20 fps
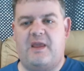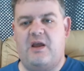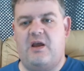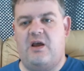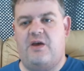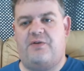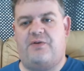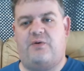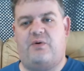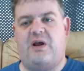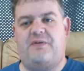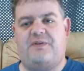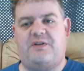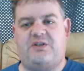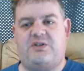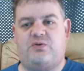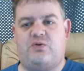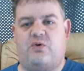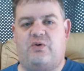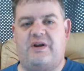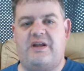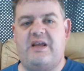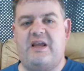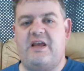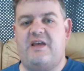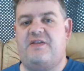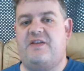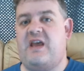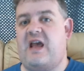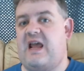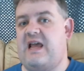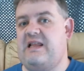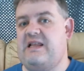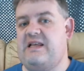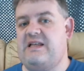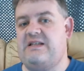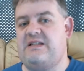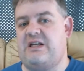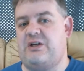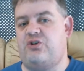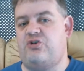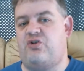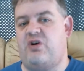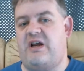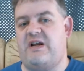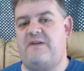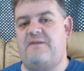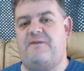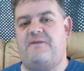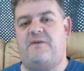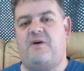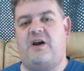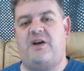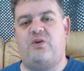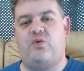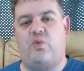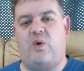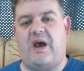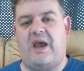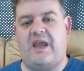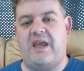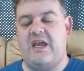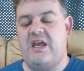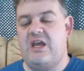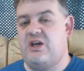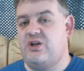Throughout the story, the aliens are trying to find a way